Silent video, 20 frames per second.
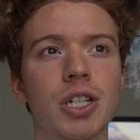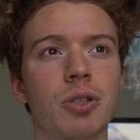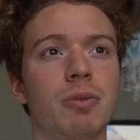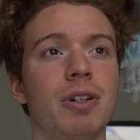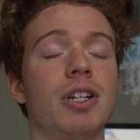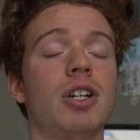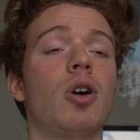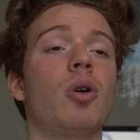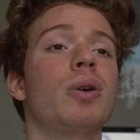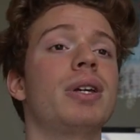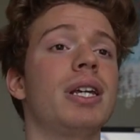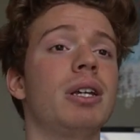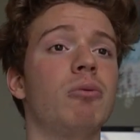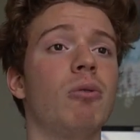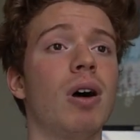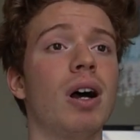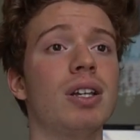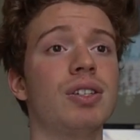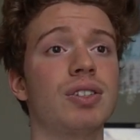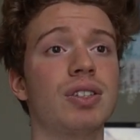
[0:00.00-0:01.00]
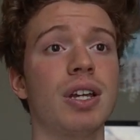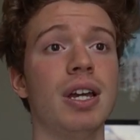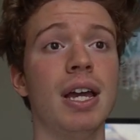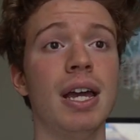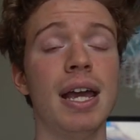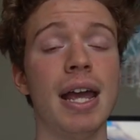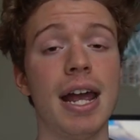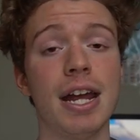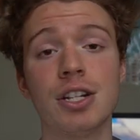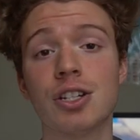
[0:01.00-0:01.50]
As we know, he was
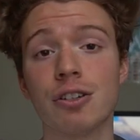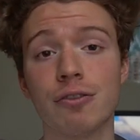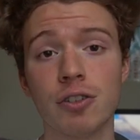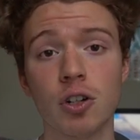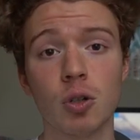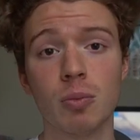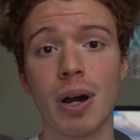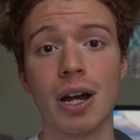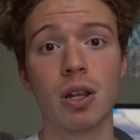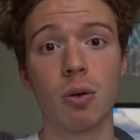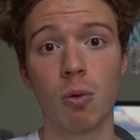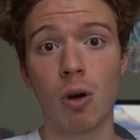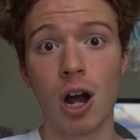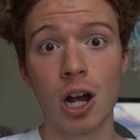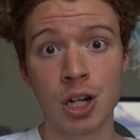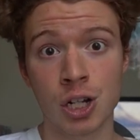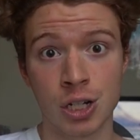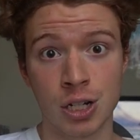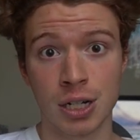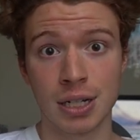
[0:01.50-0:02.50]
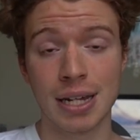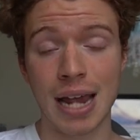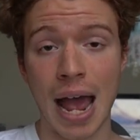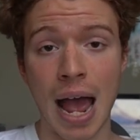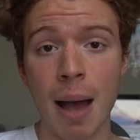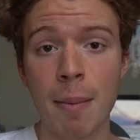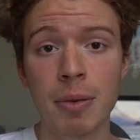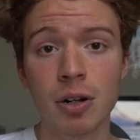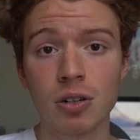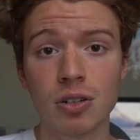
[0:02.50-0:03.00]
interviewed by the Washington
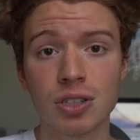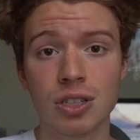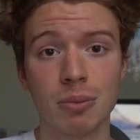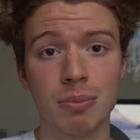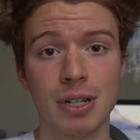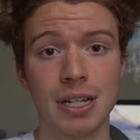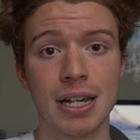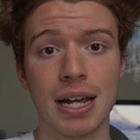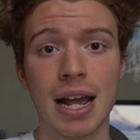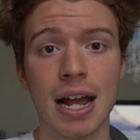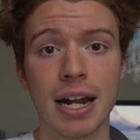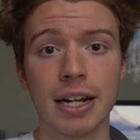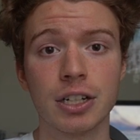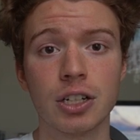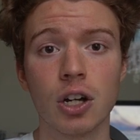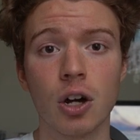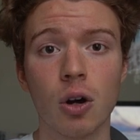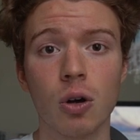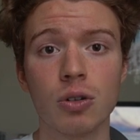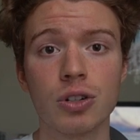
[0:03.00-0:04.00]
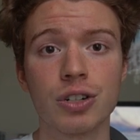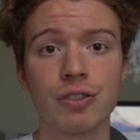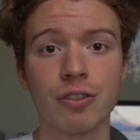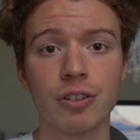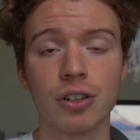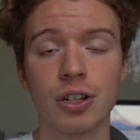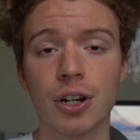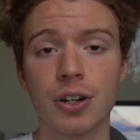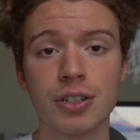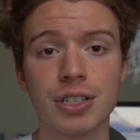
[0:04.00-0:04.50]
Capitals to be a head coach
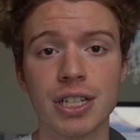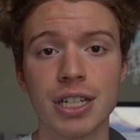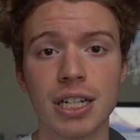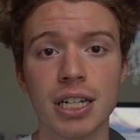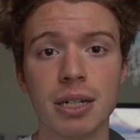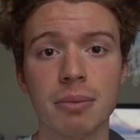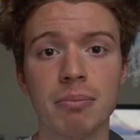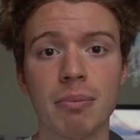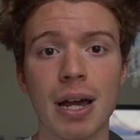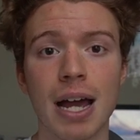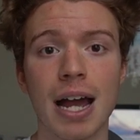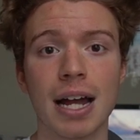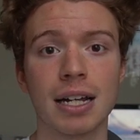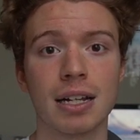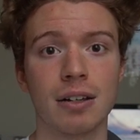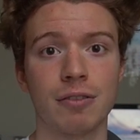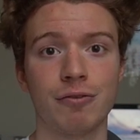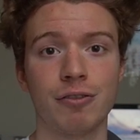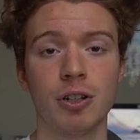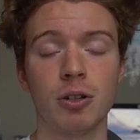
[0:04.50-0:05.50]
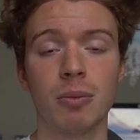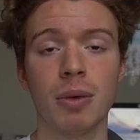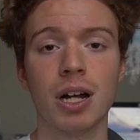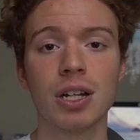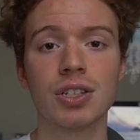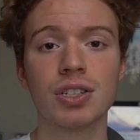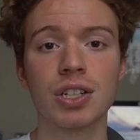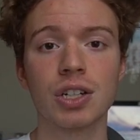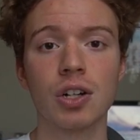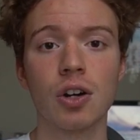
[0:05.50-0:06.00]
for their team back a few
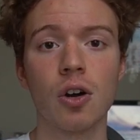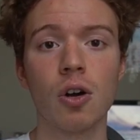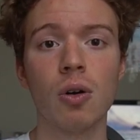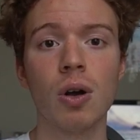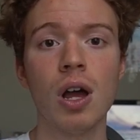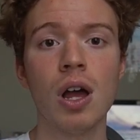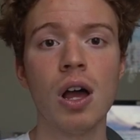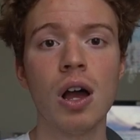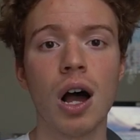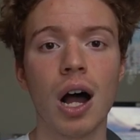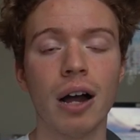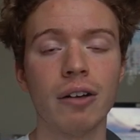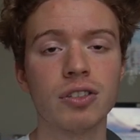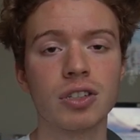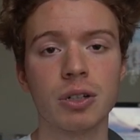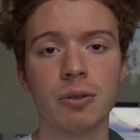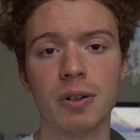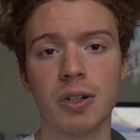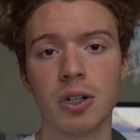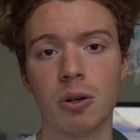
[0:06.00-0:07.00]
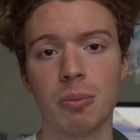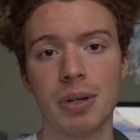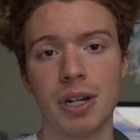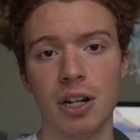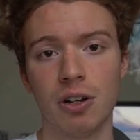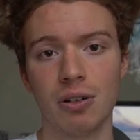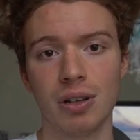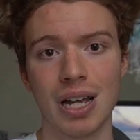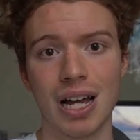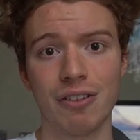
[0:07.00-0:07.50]
months ago. Obviously, we know
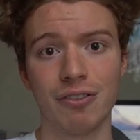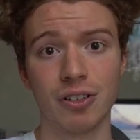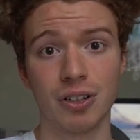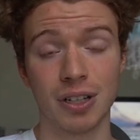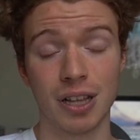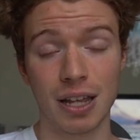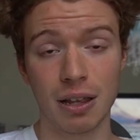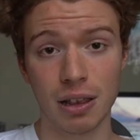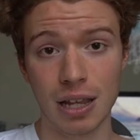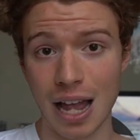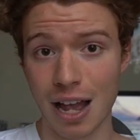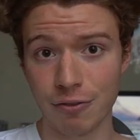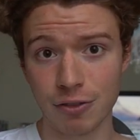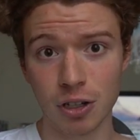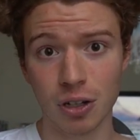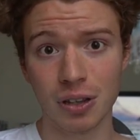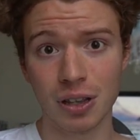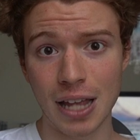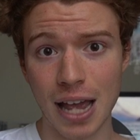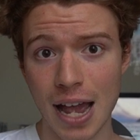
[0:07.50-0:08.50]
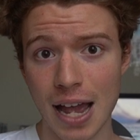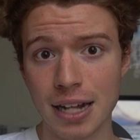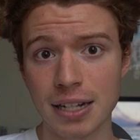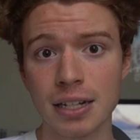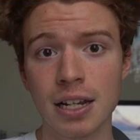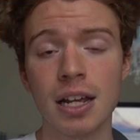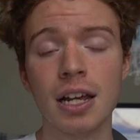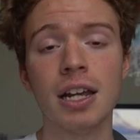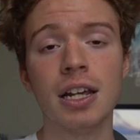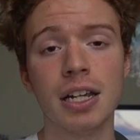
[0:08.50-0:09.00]
Peter
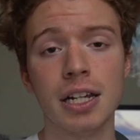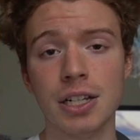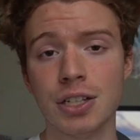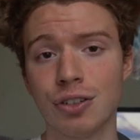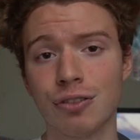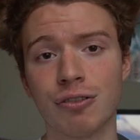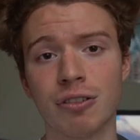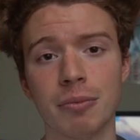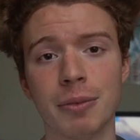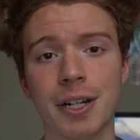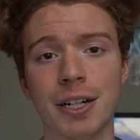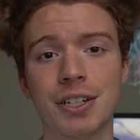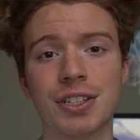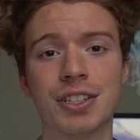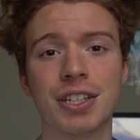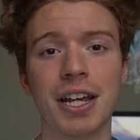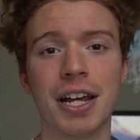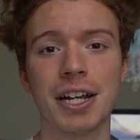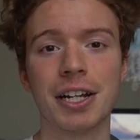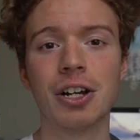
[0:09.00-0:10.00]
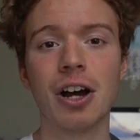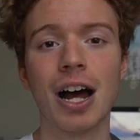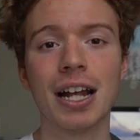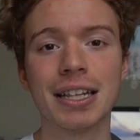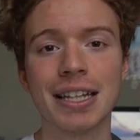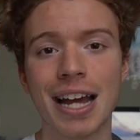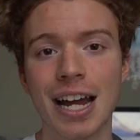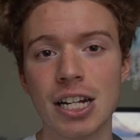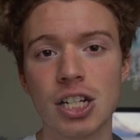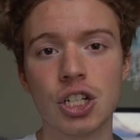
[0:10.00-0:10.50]
Laviolette, easy for me to say,
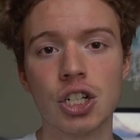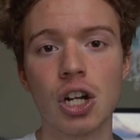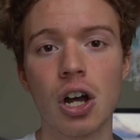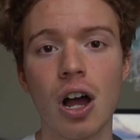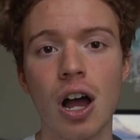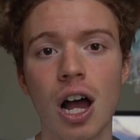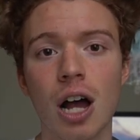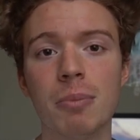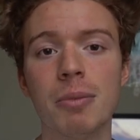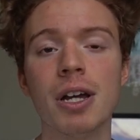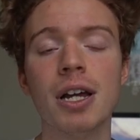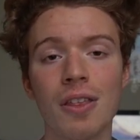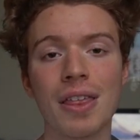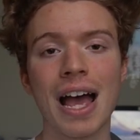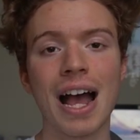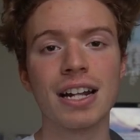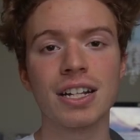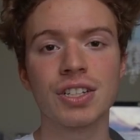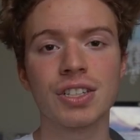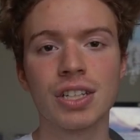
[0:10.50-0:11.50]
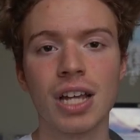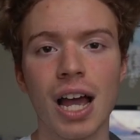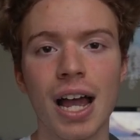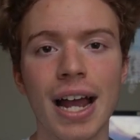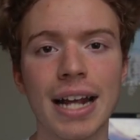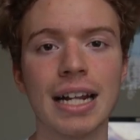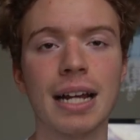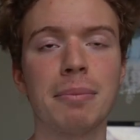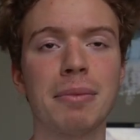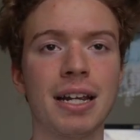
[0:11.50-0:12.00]
got that job. All that
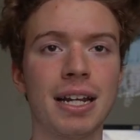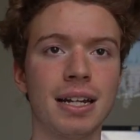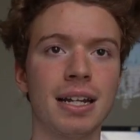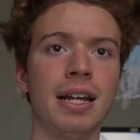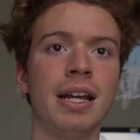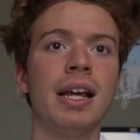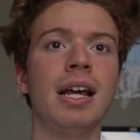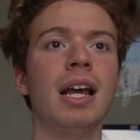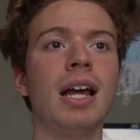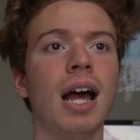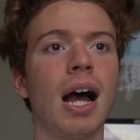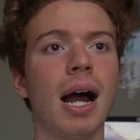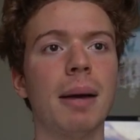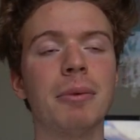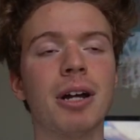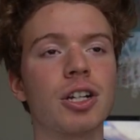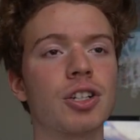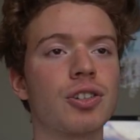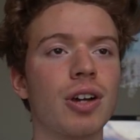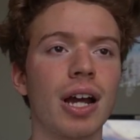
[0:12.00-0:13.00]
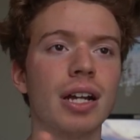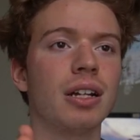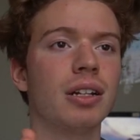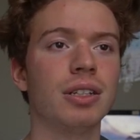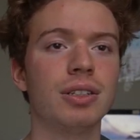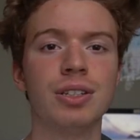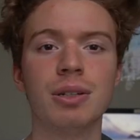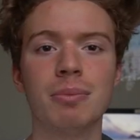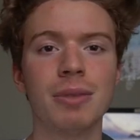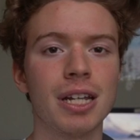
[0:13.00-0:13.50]
aside, I mean, I'm not trying
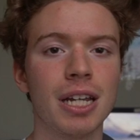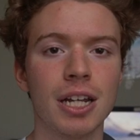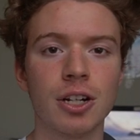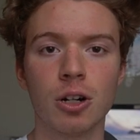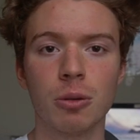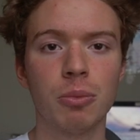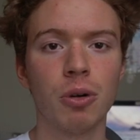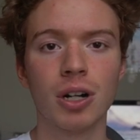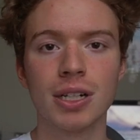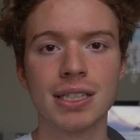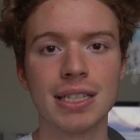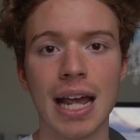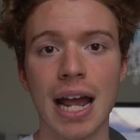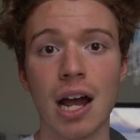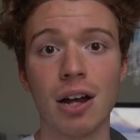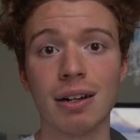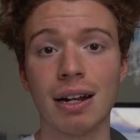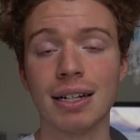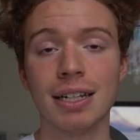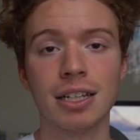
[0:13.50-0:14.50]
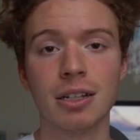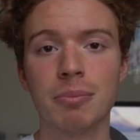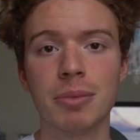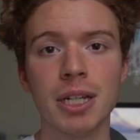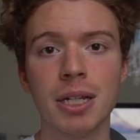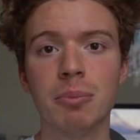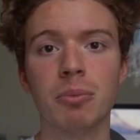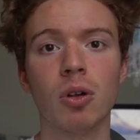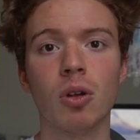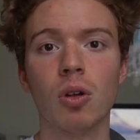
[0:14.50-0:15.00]
to demean or put down any of the
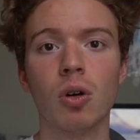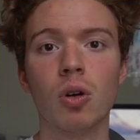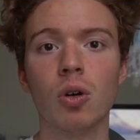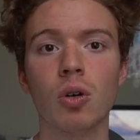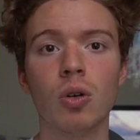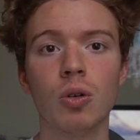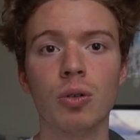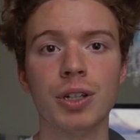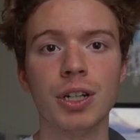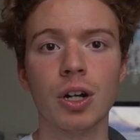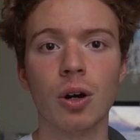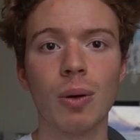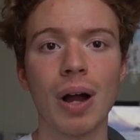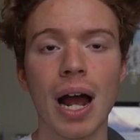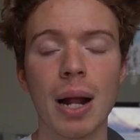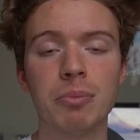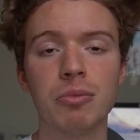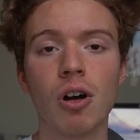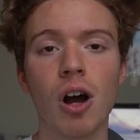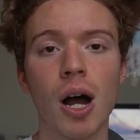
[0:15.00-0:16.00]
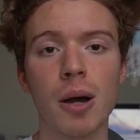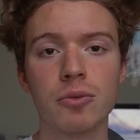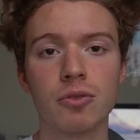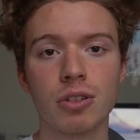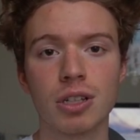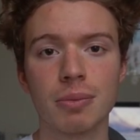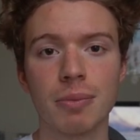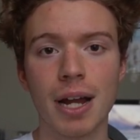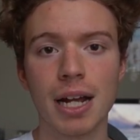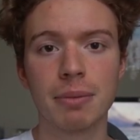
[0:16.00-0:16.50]
people who, you know, had problems
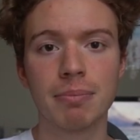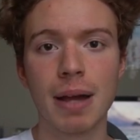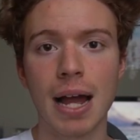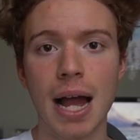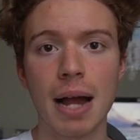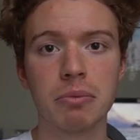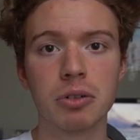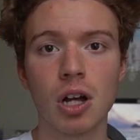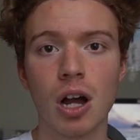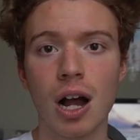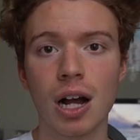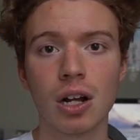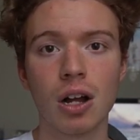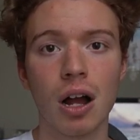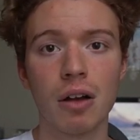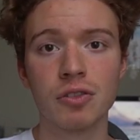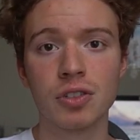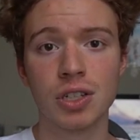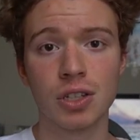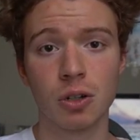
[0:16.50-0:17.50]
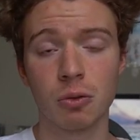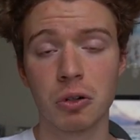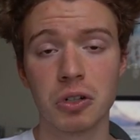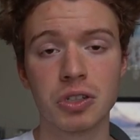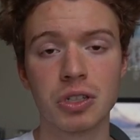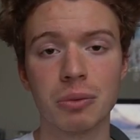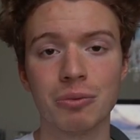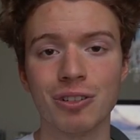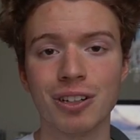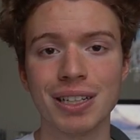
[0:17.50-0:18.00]
with Mike Babcock. Obviously, there were
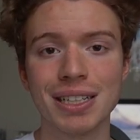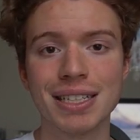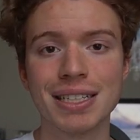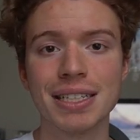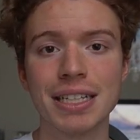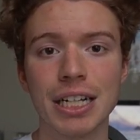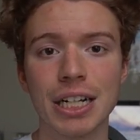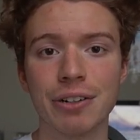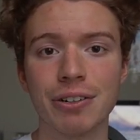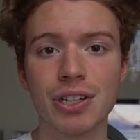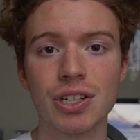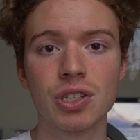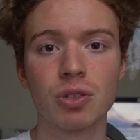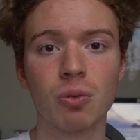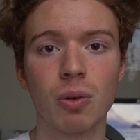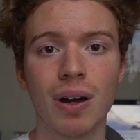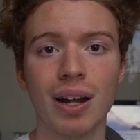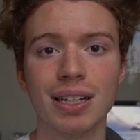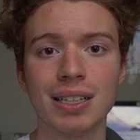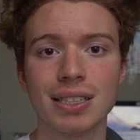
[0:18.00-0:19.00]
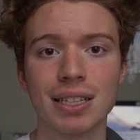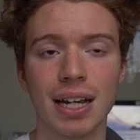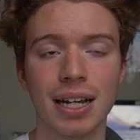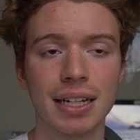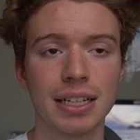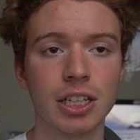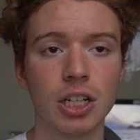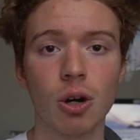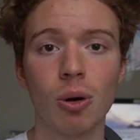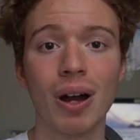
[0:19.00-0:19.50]
some really serious ones,
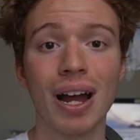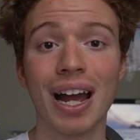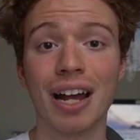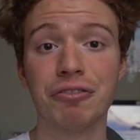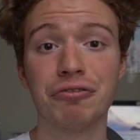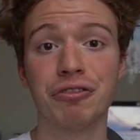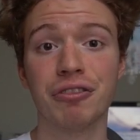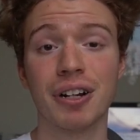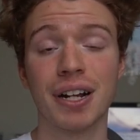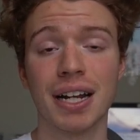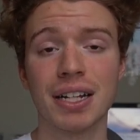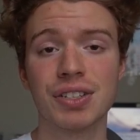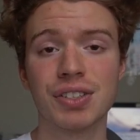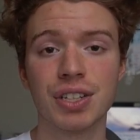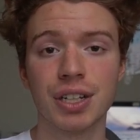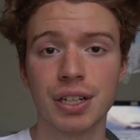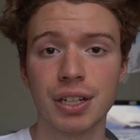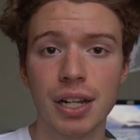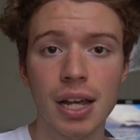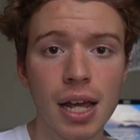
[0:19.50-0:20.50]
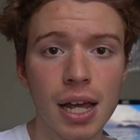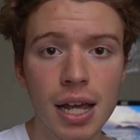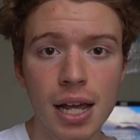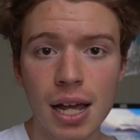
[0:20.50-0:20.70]
like Johan Franzen.